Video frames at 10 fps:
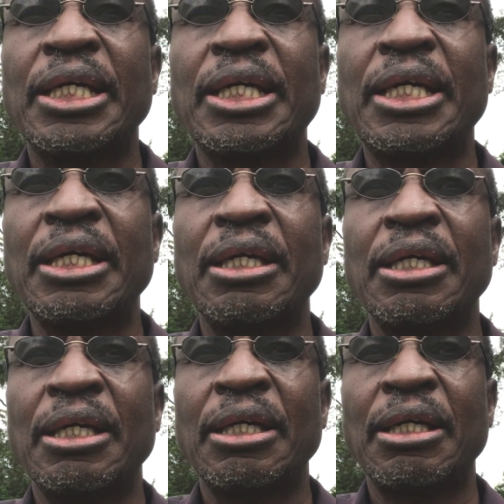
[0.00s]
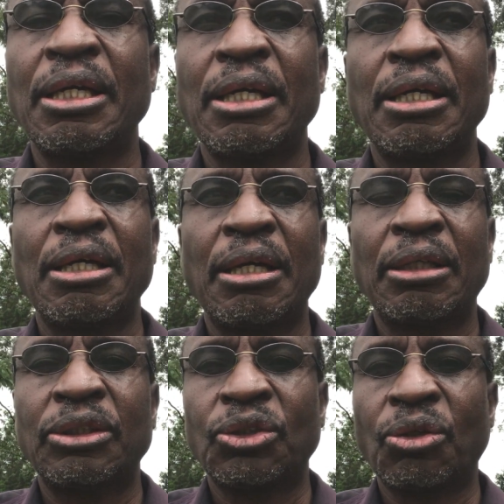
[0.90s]
ki.
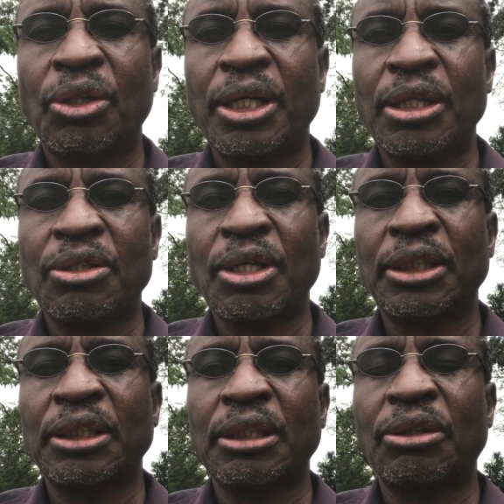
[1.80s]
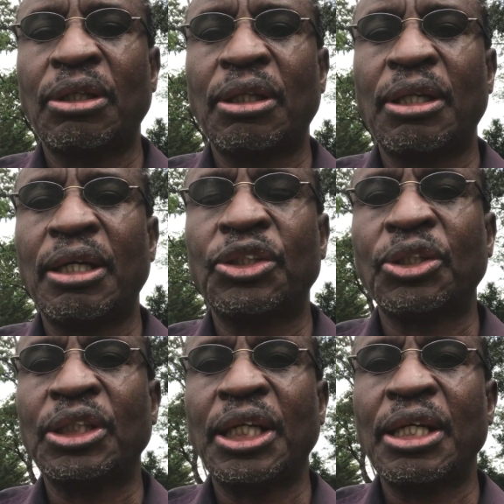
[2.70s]
So they
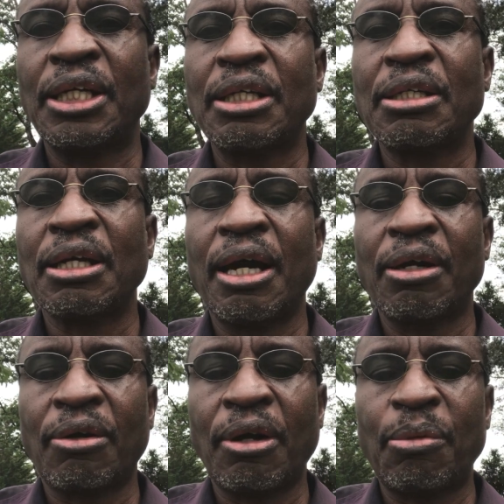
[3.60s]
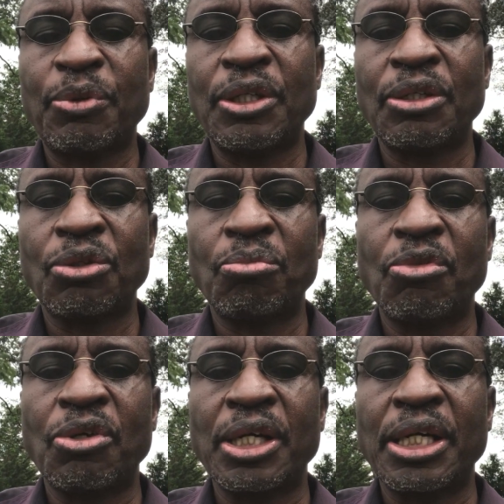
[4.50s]
shortened it and corrupted it to
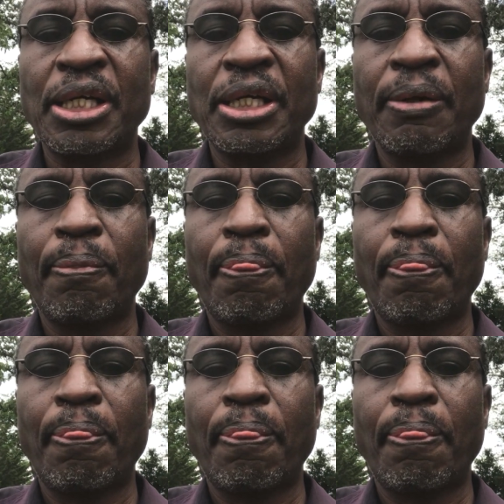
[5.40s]
Mungiki.